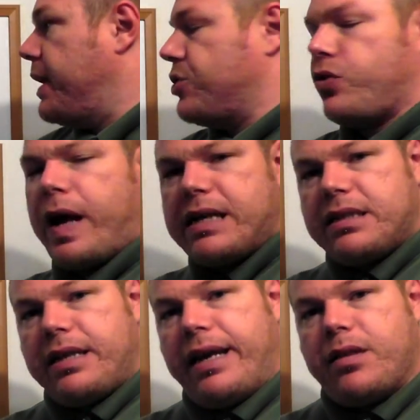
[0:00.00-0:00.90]
It tries
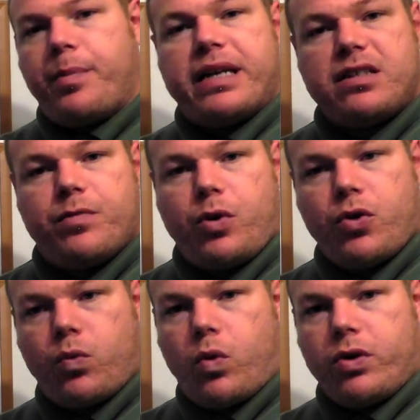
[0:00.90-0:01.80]
to take the best of
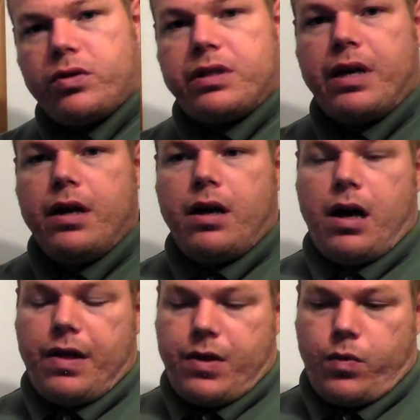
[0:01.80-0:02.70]
both worlds,
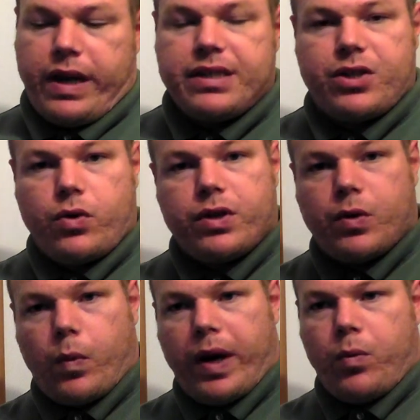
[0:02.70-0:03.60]
uh, the RAID 0 and
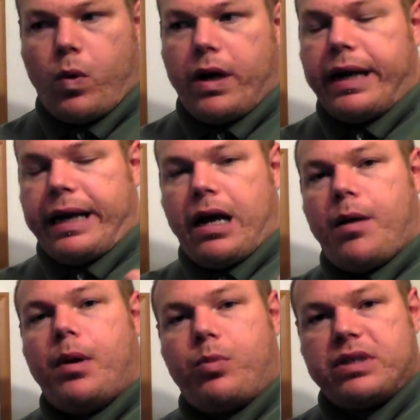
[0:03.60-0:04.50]
the RAID 1, and
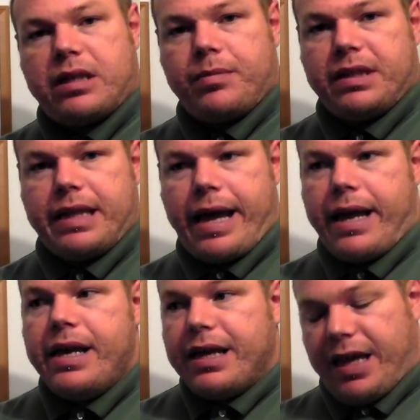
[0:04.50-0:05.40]
come up with something
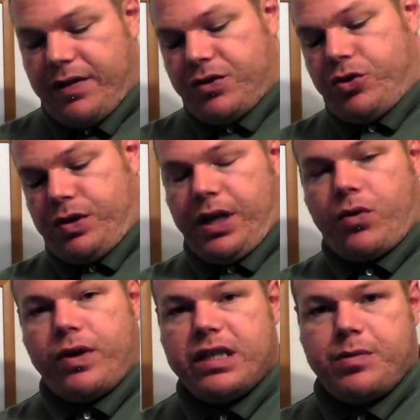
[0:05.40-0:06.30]
that gives you the
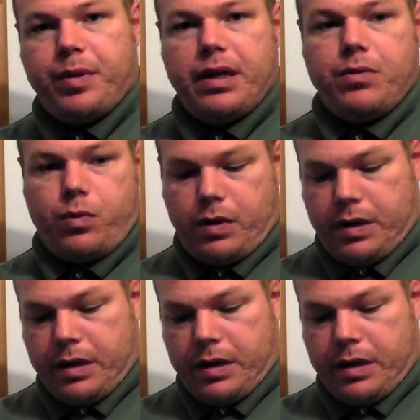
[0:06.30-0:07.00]
increased speed